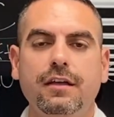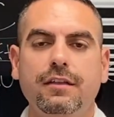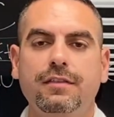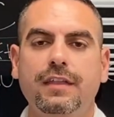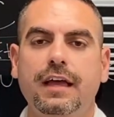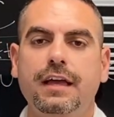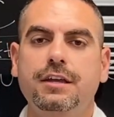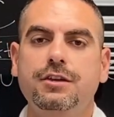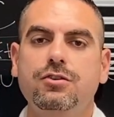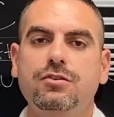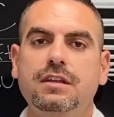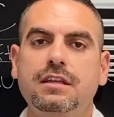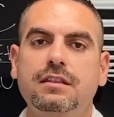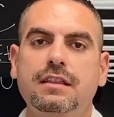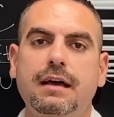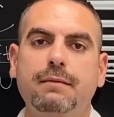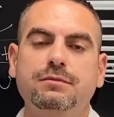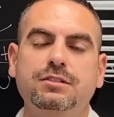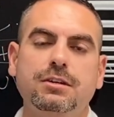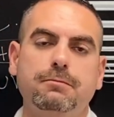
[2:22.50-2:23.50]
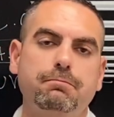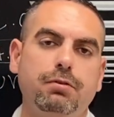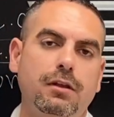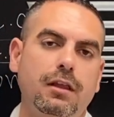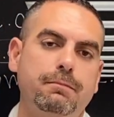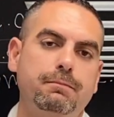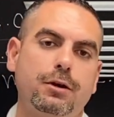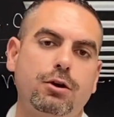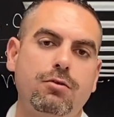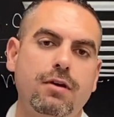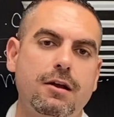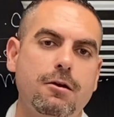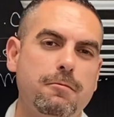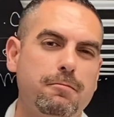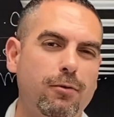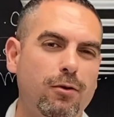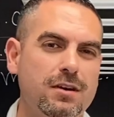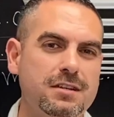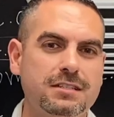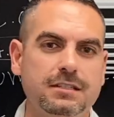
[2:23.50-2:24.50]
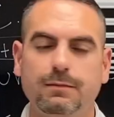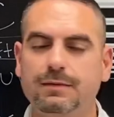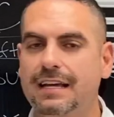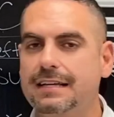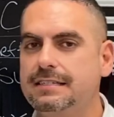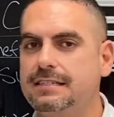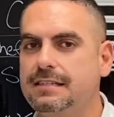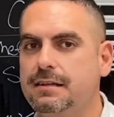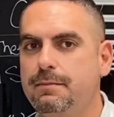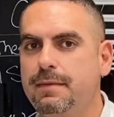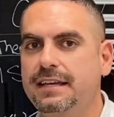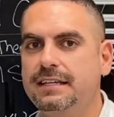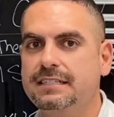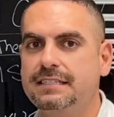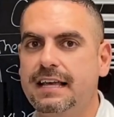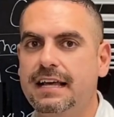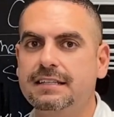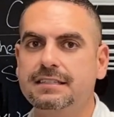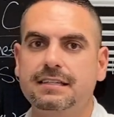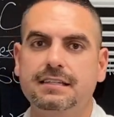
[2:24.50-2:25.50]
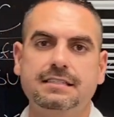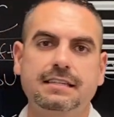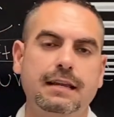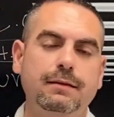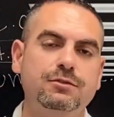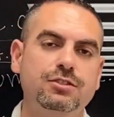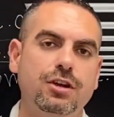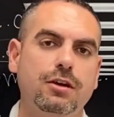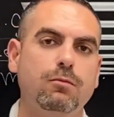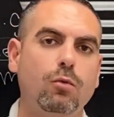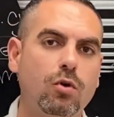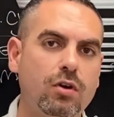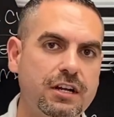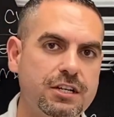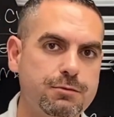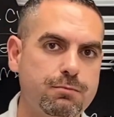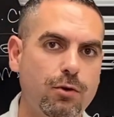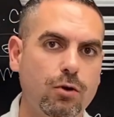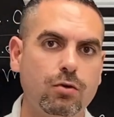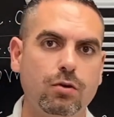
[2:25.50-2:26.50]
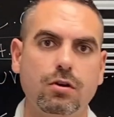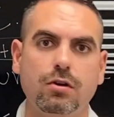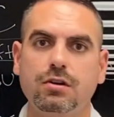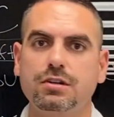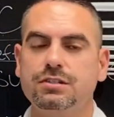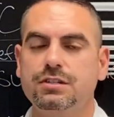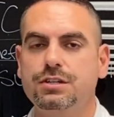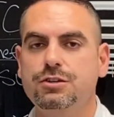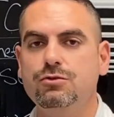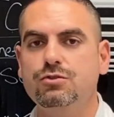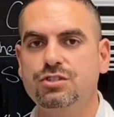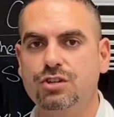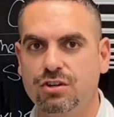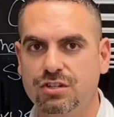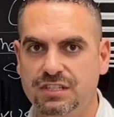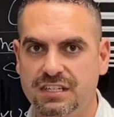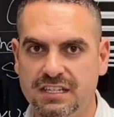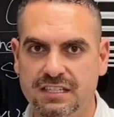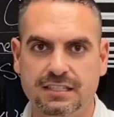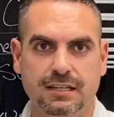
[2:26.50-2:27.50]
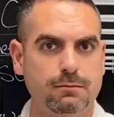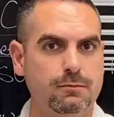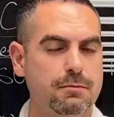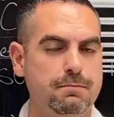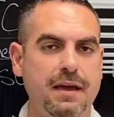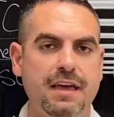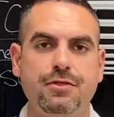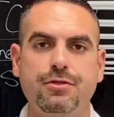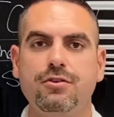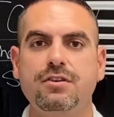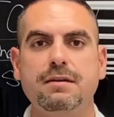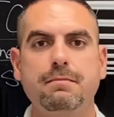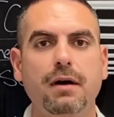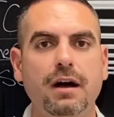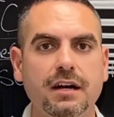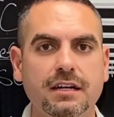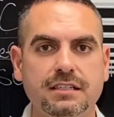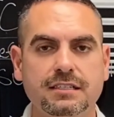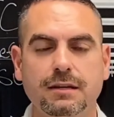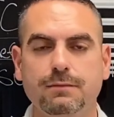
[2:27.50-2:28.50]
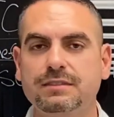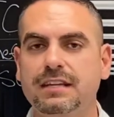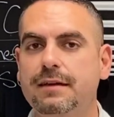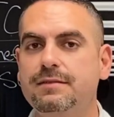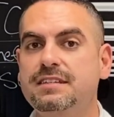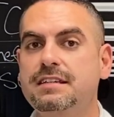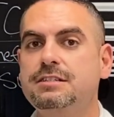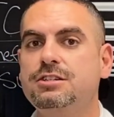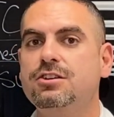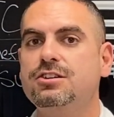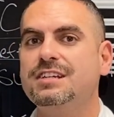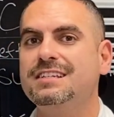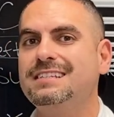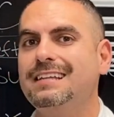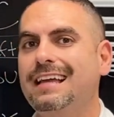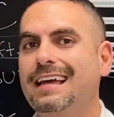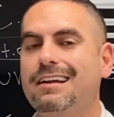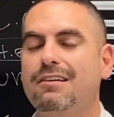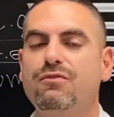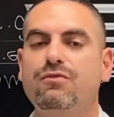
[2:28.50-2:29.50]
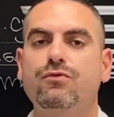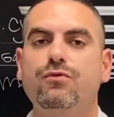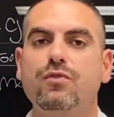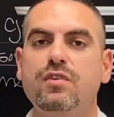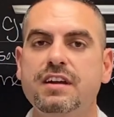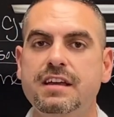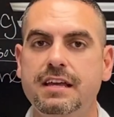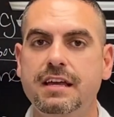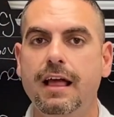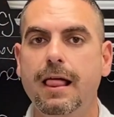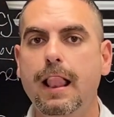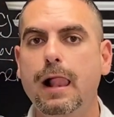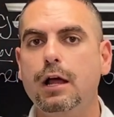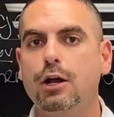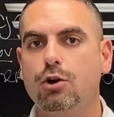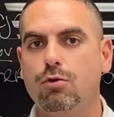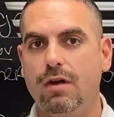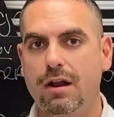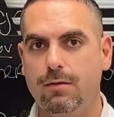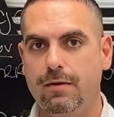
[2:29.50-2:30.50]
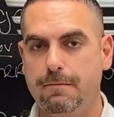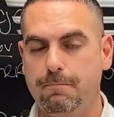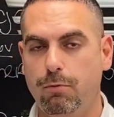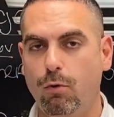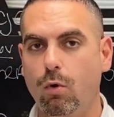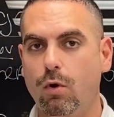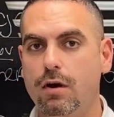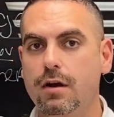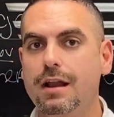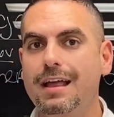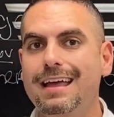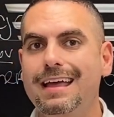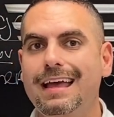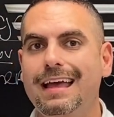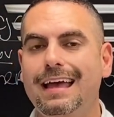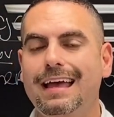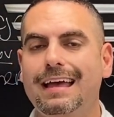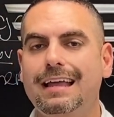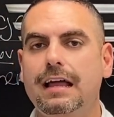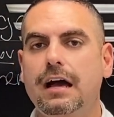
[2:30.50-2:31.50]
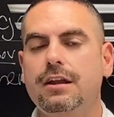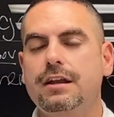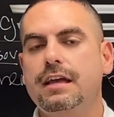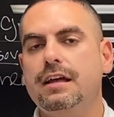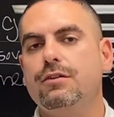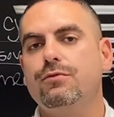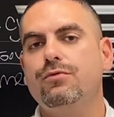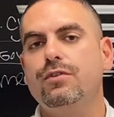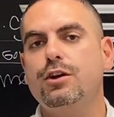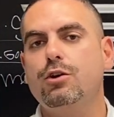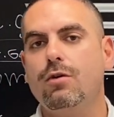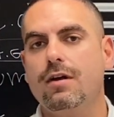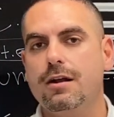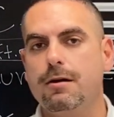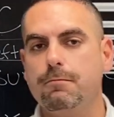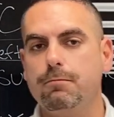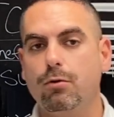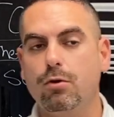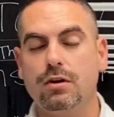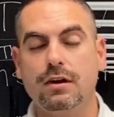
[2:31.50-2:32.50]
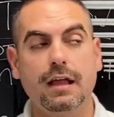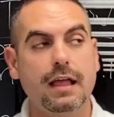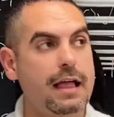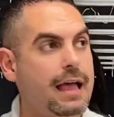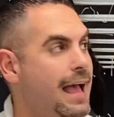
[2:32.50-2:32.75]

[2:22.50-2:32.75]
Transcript: then you need them to pull up a credit report. And sometimes it doesn't make sense to send them to your mortgage broker to use your system or pay $30. Sometimes it's easier just to get a free credit report. And how do you get a free credit report?